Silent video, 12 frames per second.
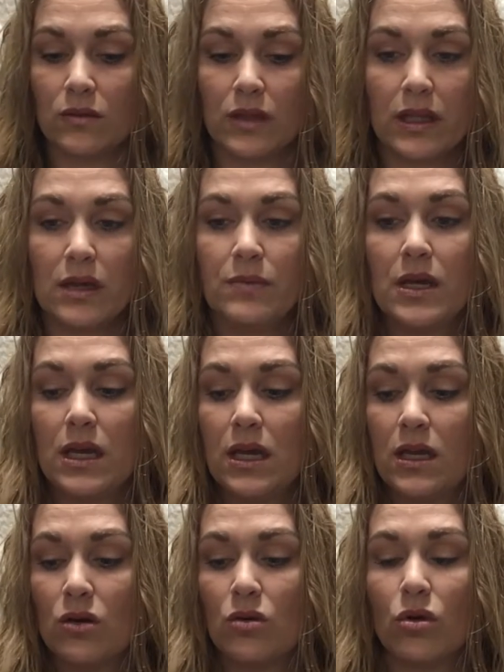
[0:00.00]

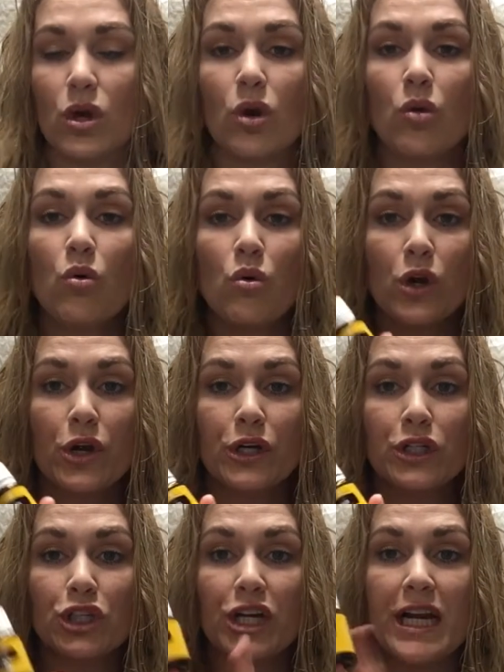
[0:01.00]
lemon or
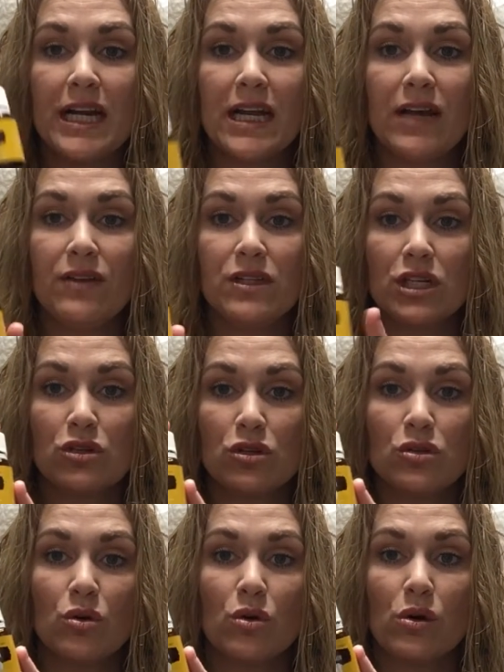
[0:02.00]
orange or any of the
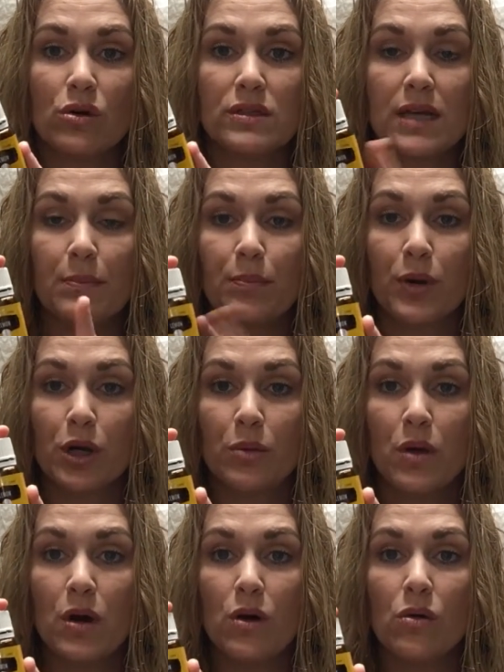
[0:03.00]
citrus oils like
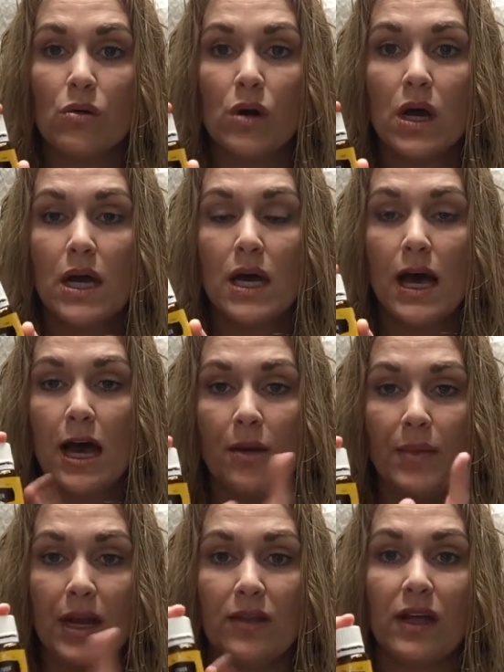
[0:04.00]
bergamot,
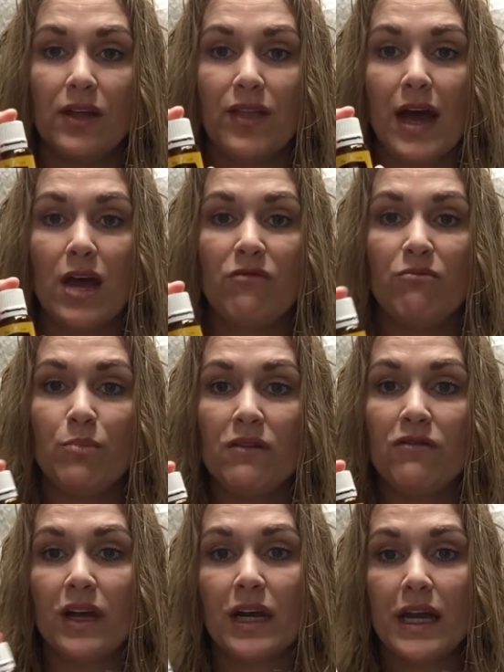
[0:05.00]
anything like that. Be
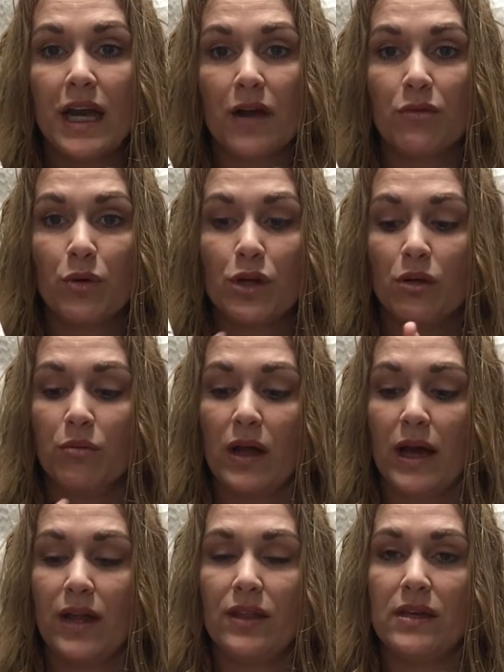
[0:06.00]
very careful when you
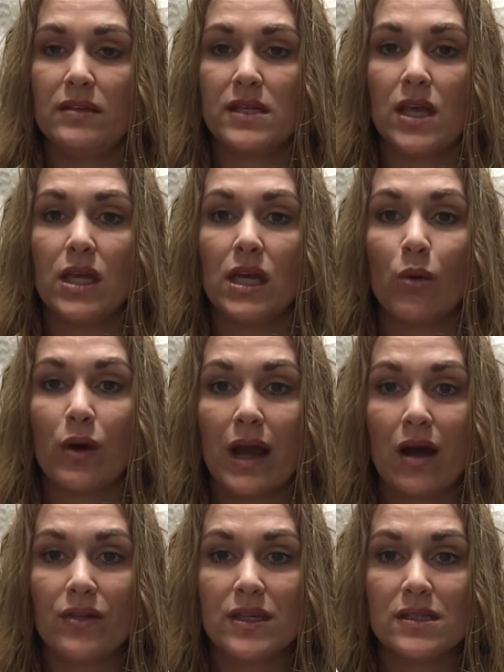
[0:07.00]
apply these and then going
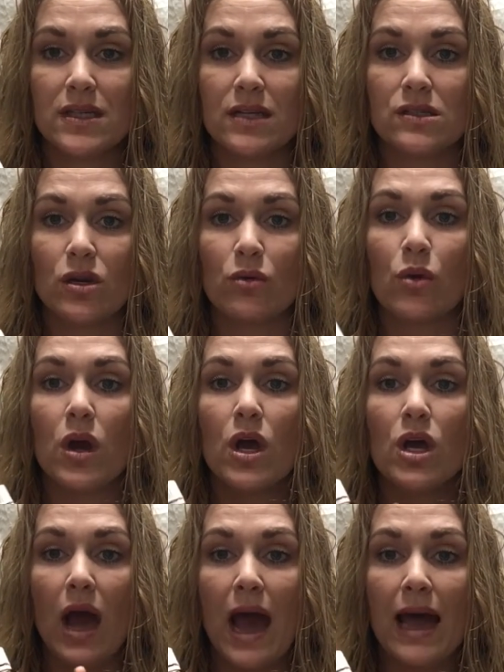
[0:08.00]
out in the sun. So
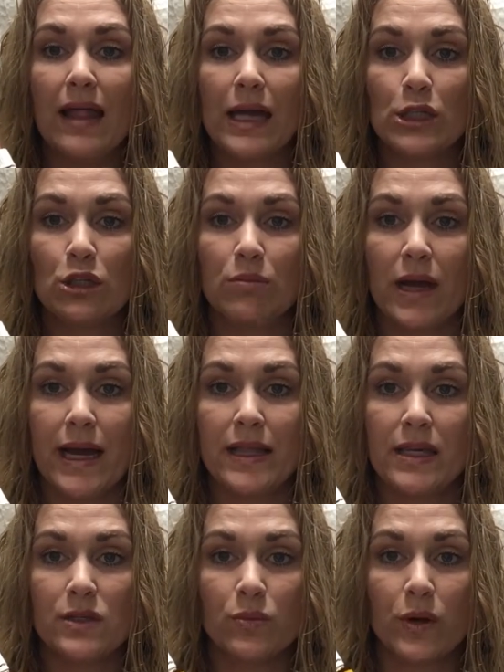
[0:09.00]
I like to apply
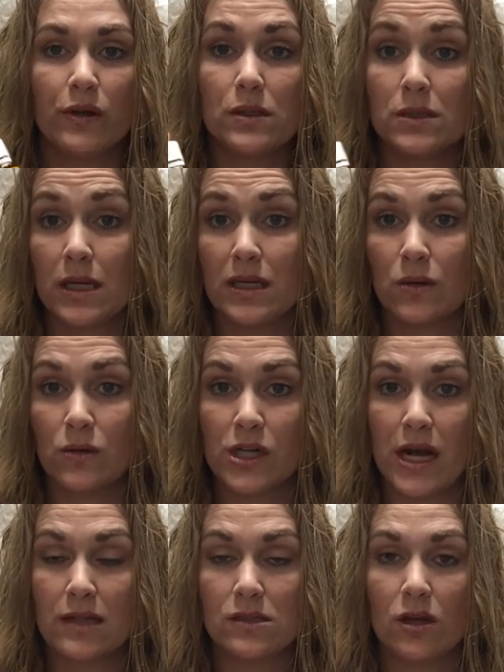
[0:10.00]
these where the sun don't
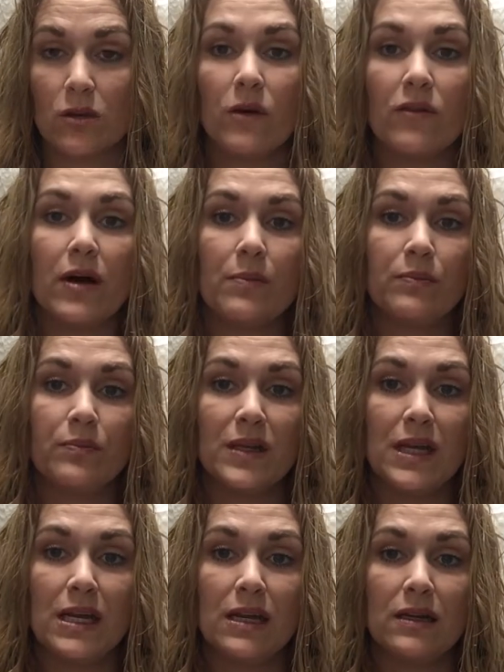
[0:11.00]
shine. So if I'm
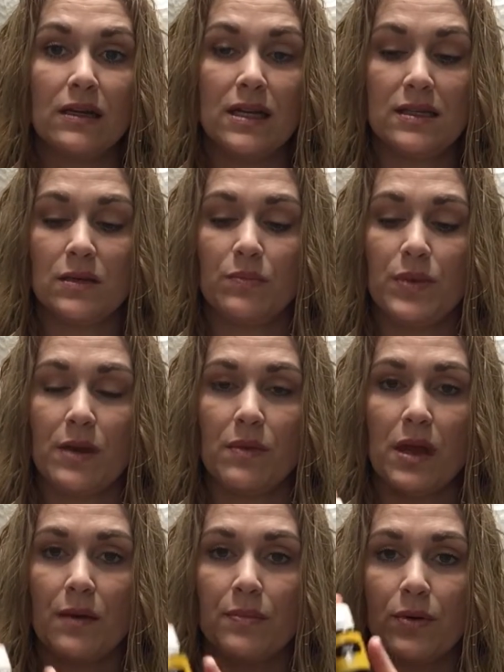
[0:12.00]
need some
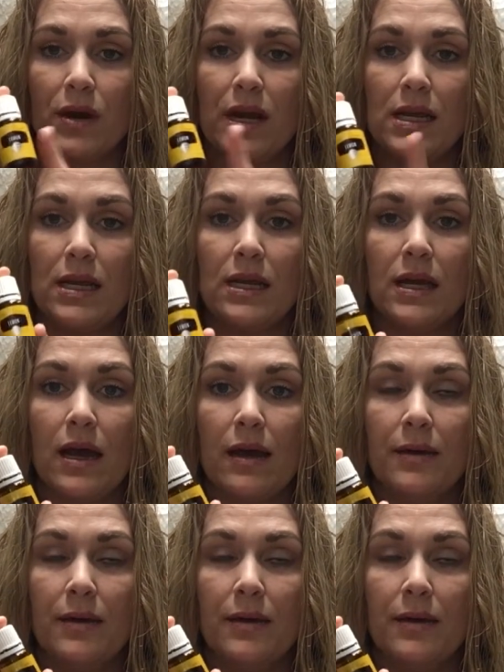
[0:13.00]
pick-me-up, or I need